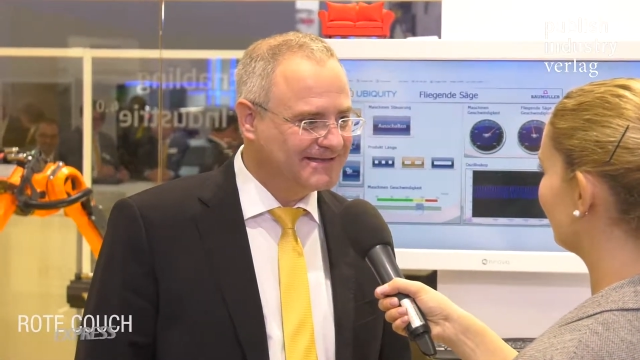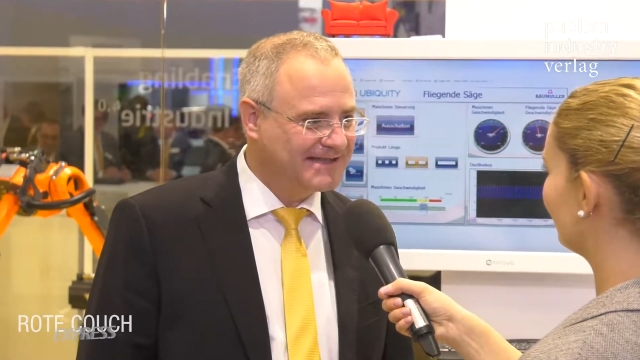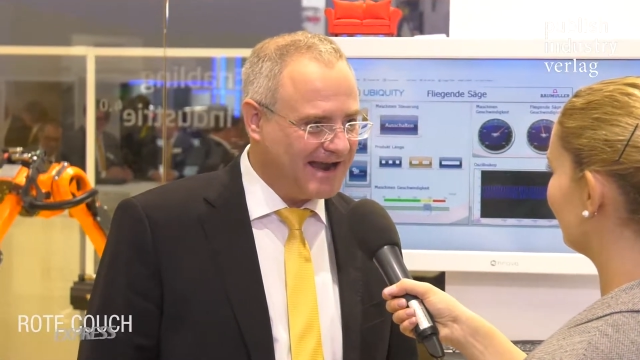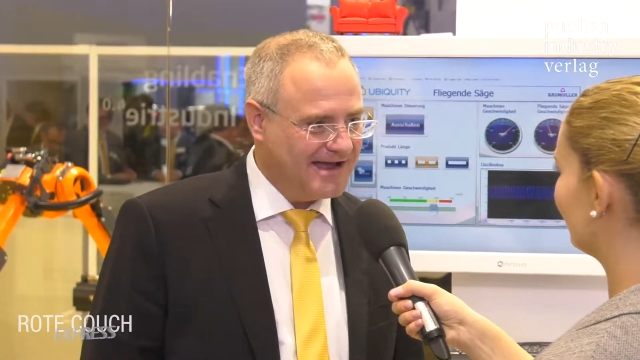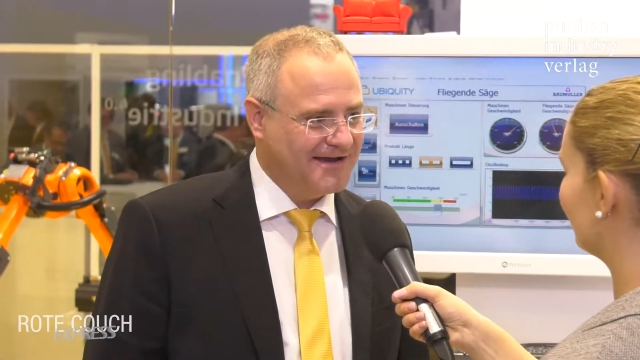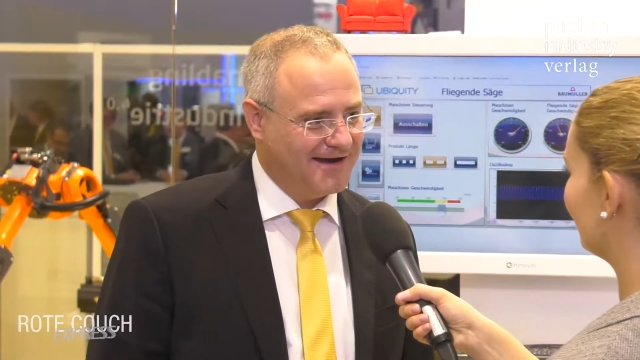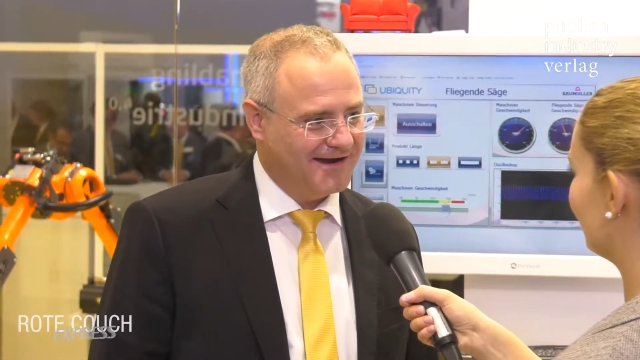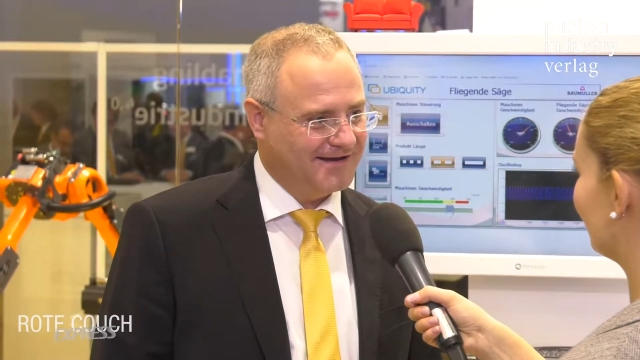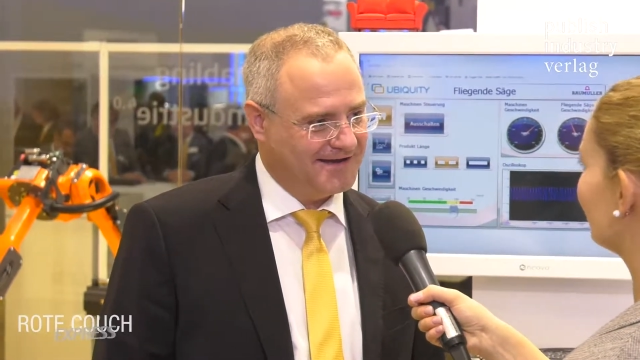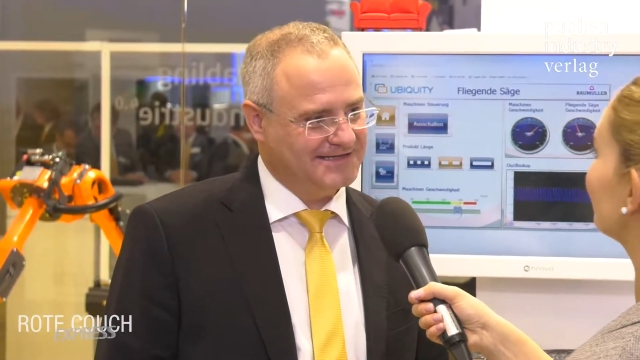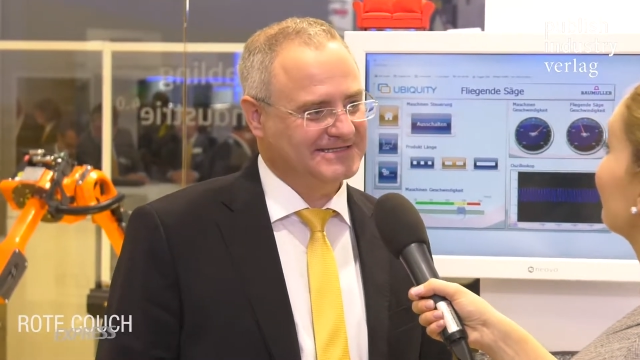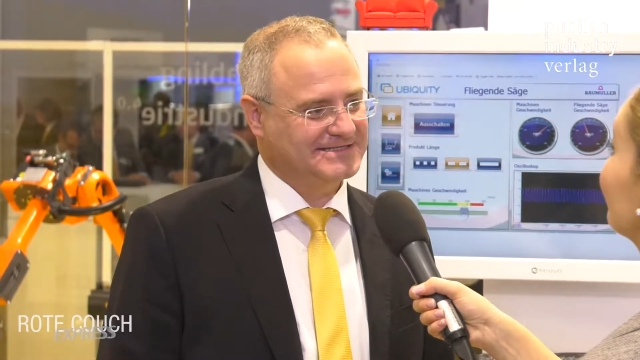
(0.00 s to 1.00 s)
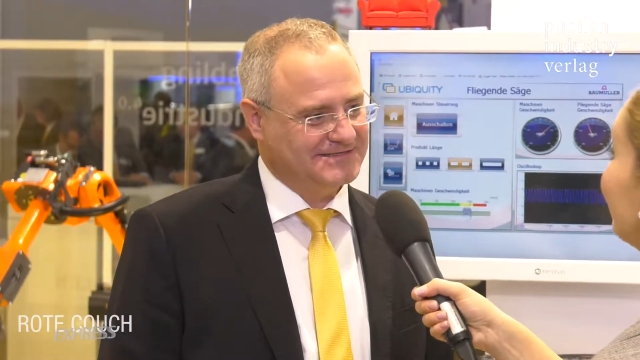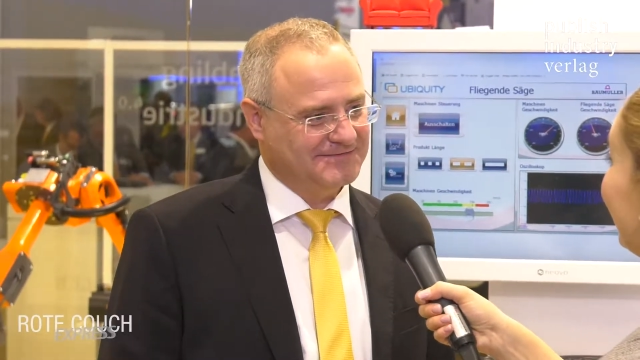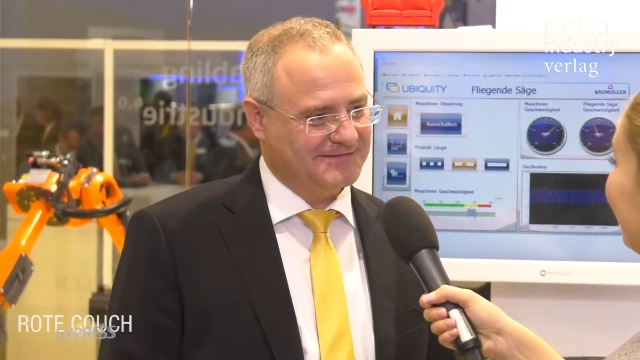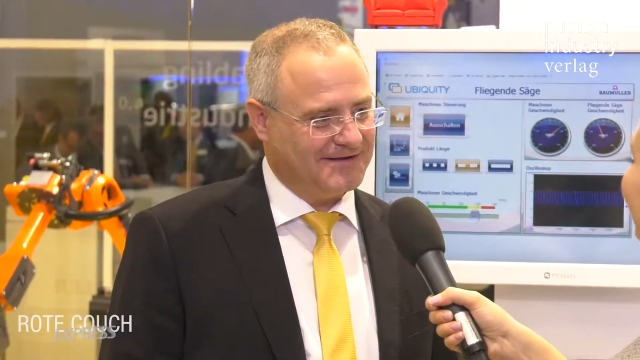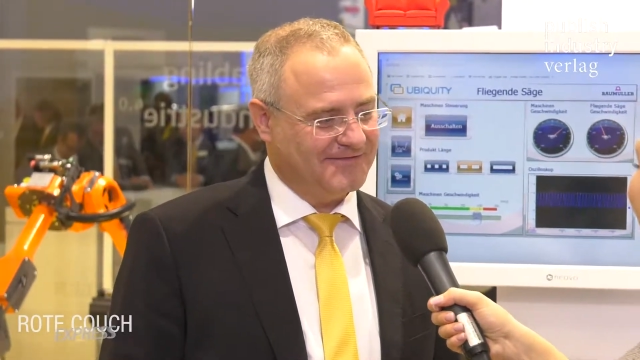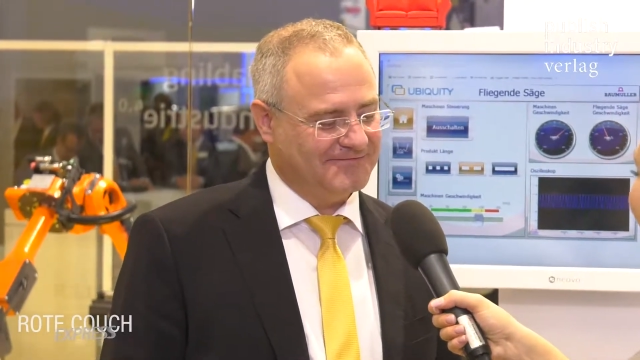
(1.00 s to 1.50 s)
have three personal
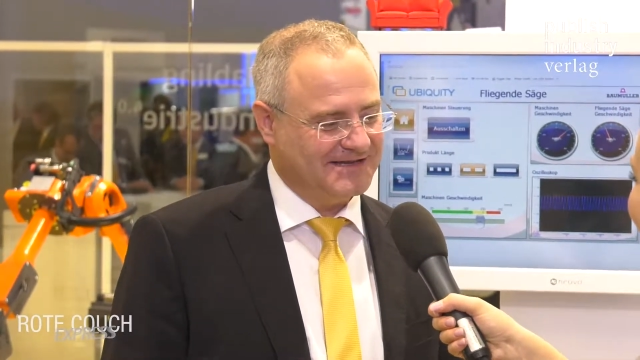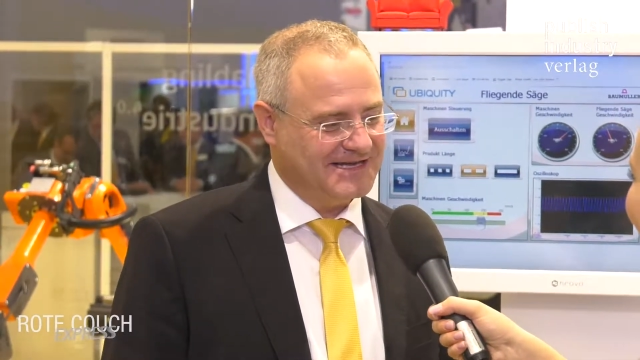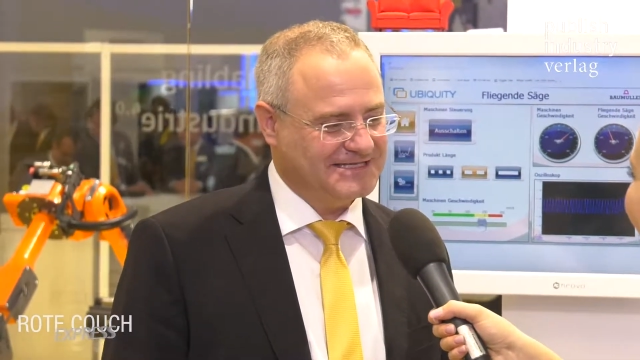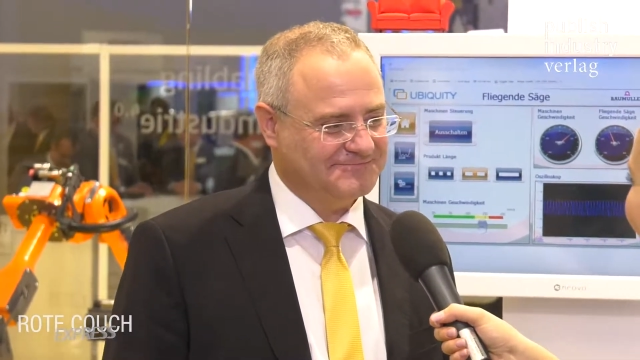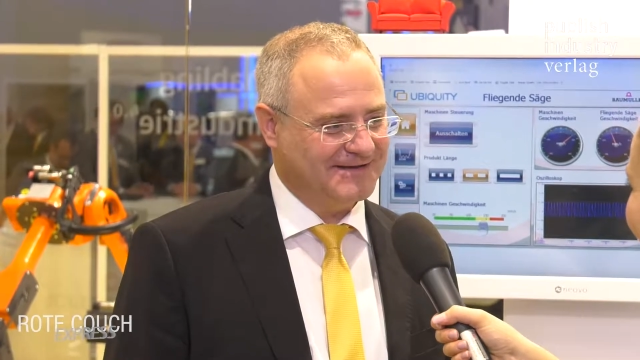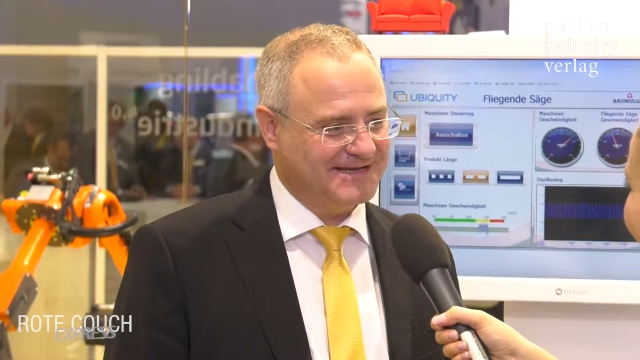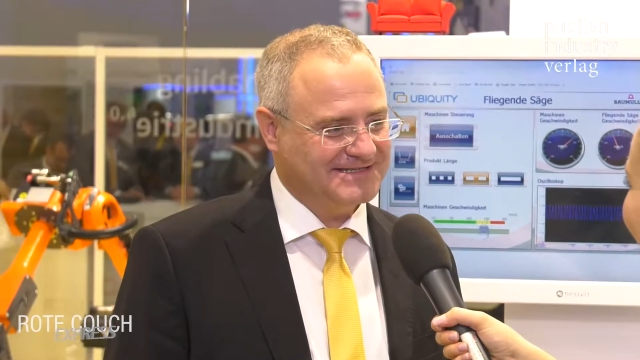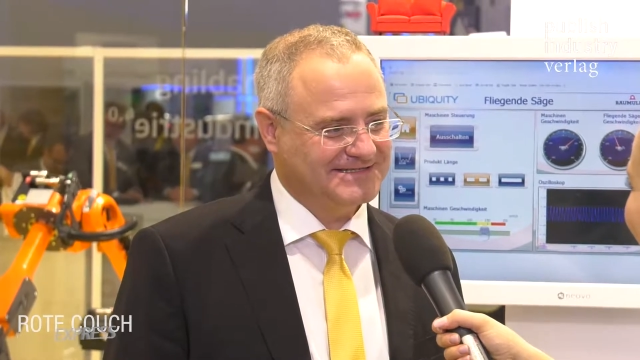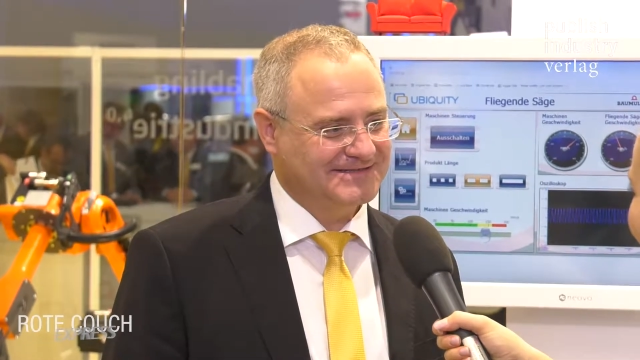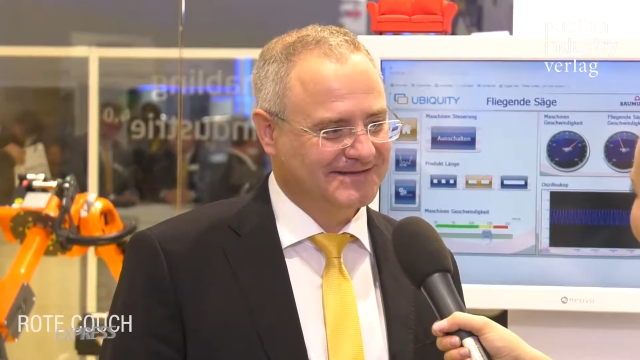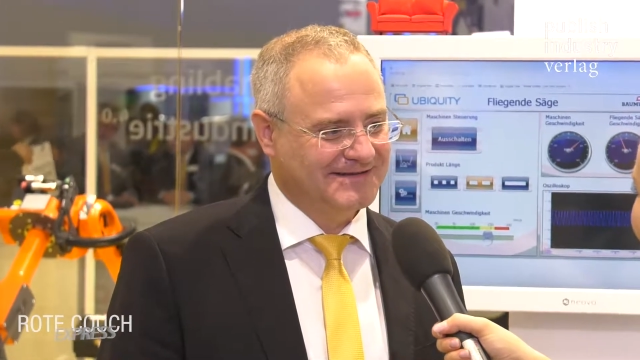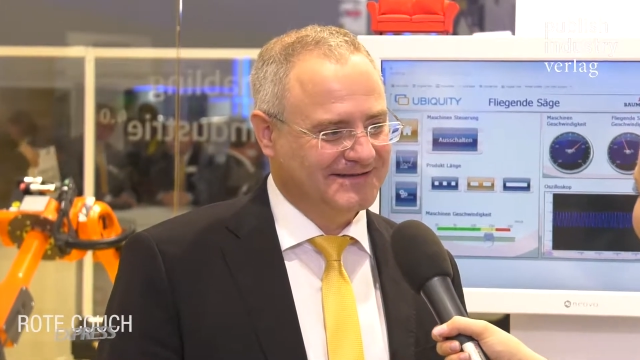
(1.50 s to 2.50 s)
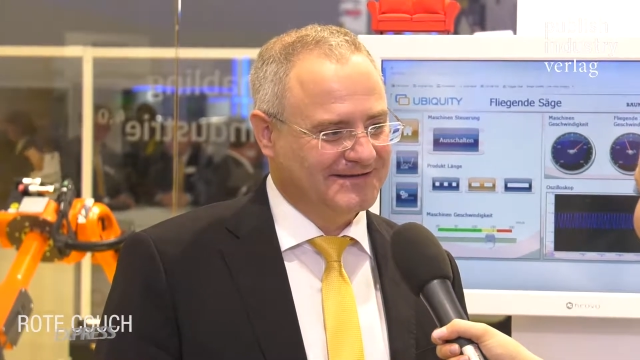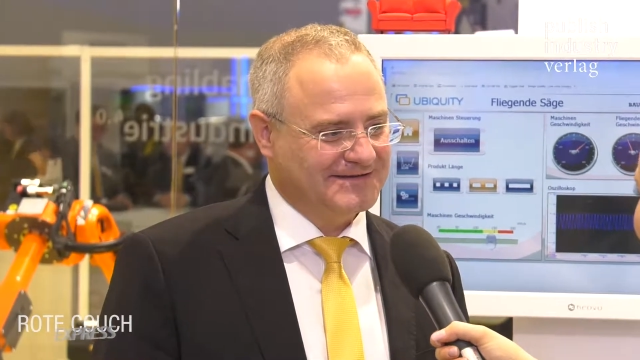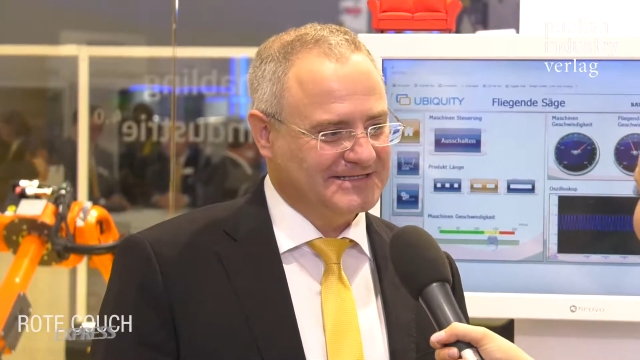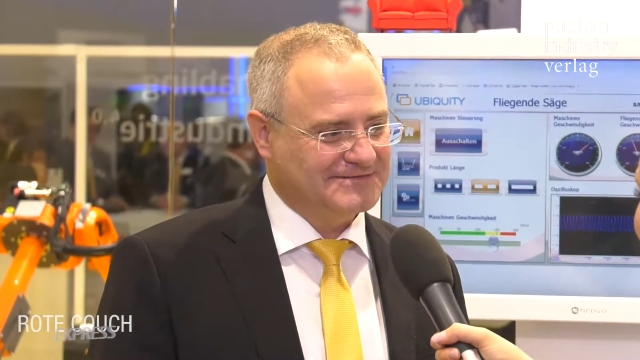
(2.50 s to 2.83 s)
highlights at this year's S P S.